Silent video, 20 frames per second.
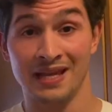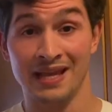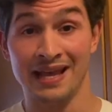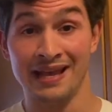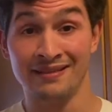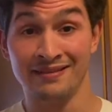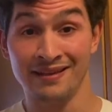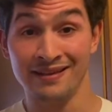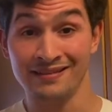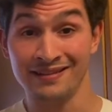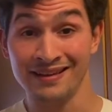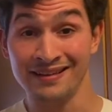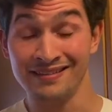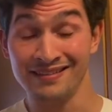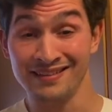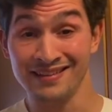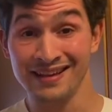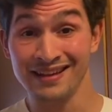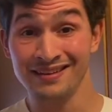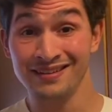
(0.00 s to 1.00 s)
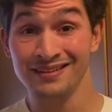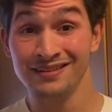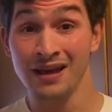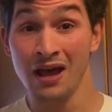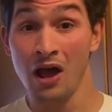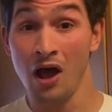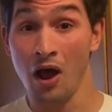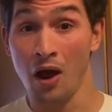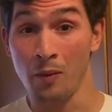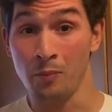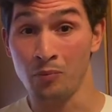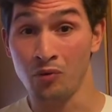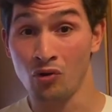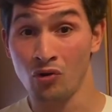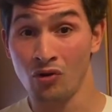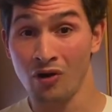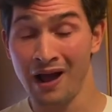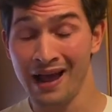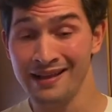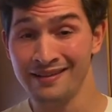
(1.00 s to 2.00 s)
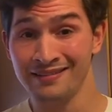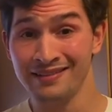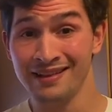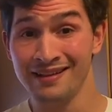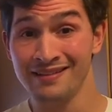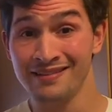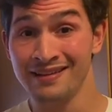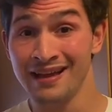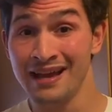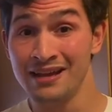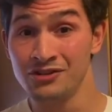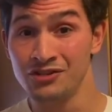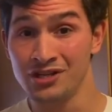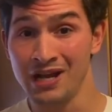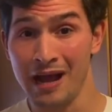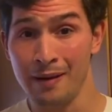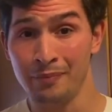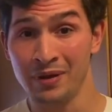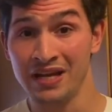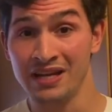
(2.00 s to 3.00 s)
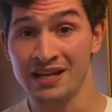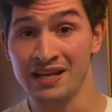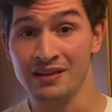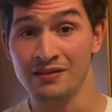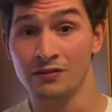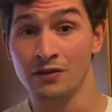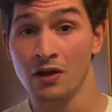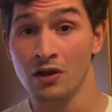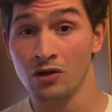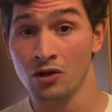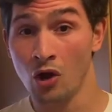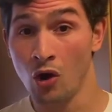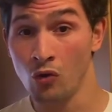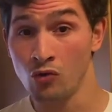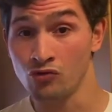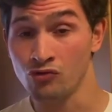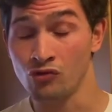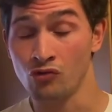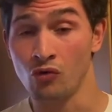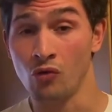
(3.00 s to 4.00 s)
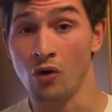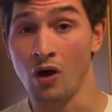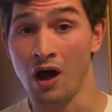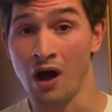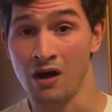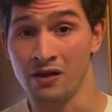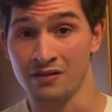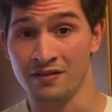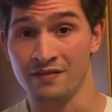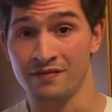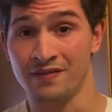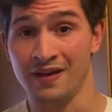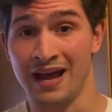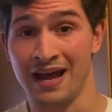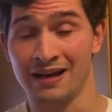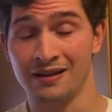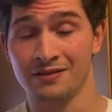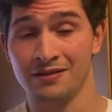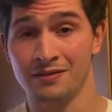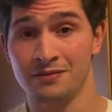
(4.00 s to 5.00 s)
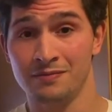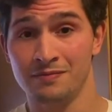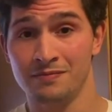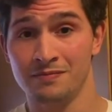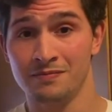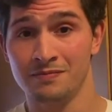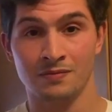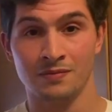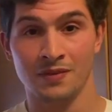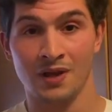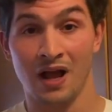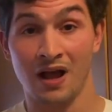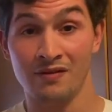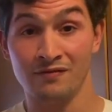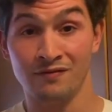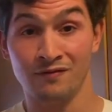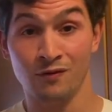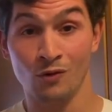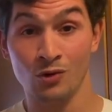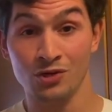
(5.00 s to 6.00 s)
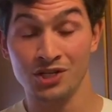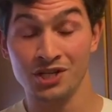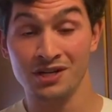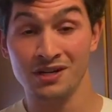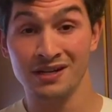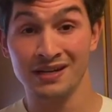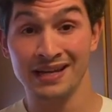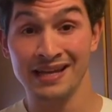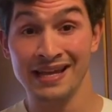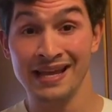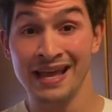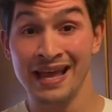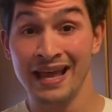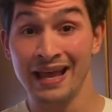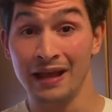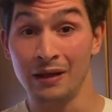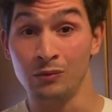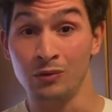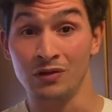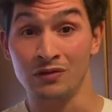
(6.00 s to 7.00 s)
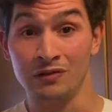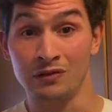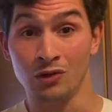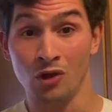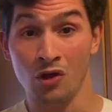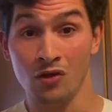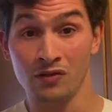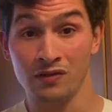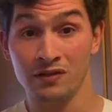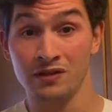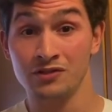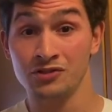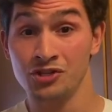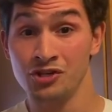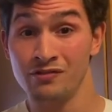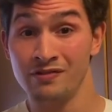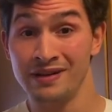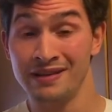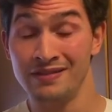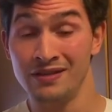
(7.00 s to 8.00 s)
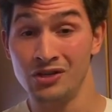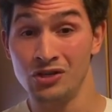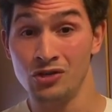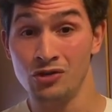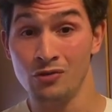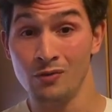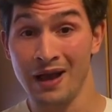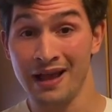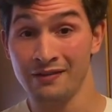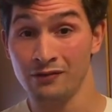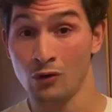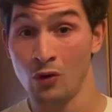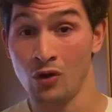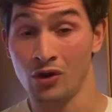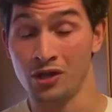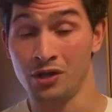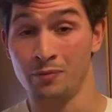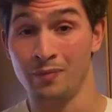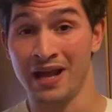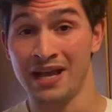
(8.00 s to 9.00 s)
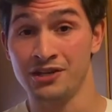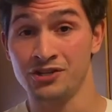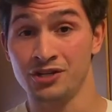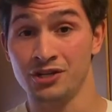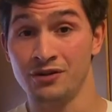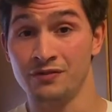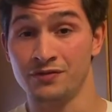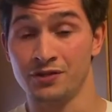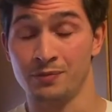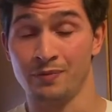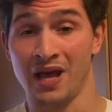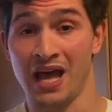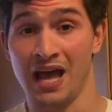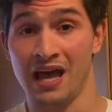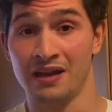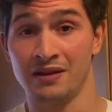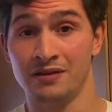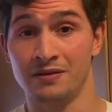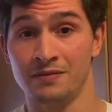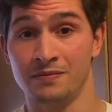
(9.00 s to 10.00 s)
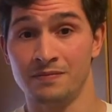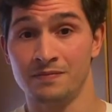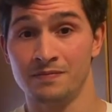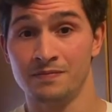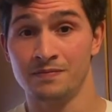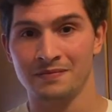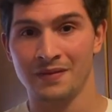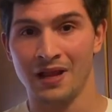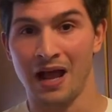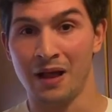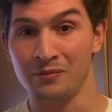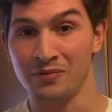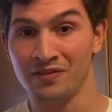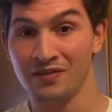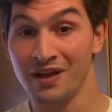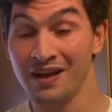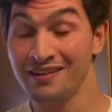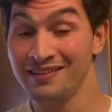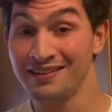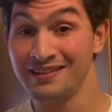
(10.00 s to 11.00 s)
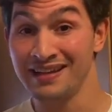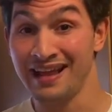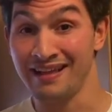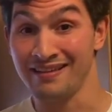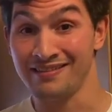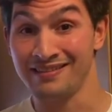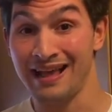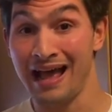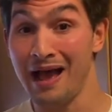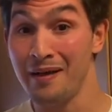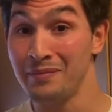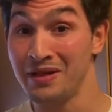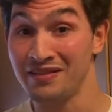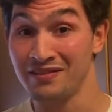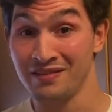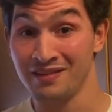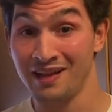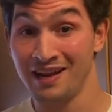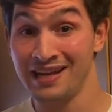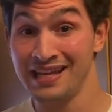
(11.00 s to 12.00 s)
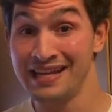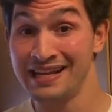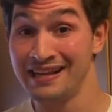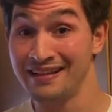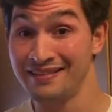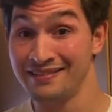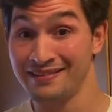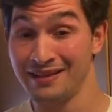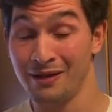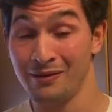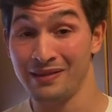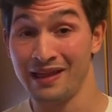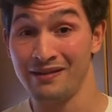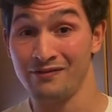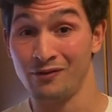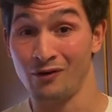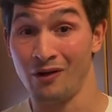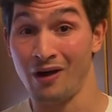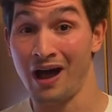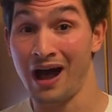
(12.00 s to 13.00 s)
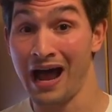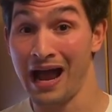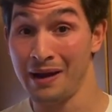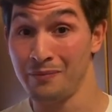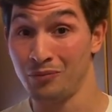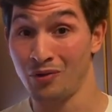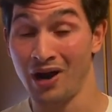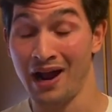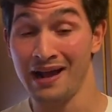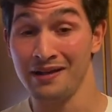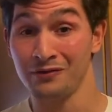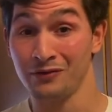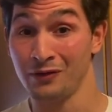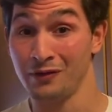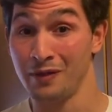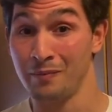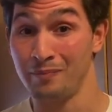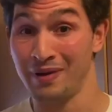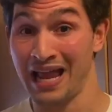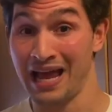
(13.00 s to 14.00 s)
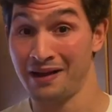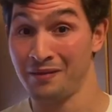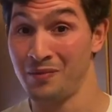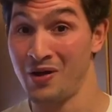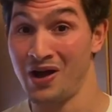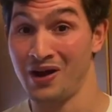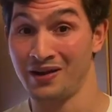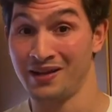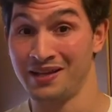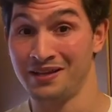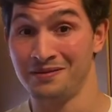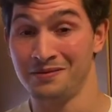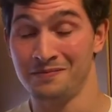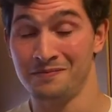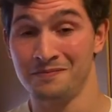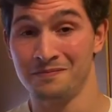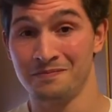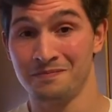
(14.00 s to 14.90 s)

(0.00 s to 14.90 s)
It is considered a priceless Japanese cultural artifact. Unfortunately, it was lost during the US occupation of Japan. I'm certain that Sam and Sully could sell that for a high price on the black market.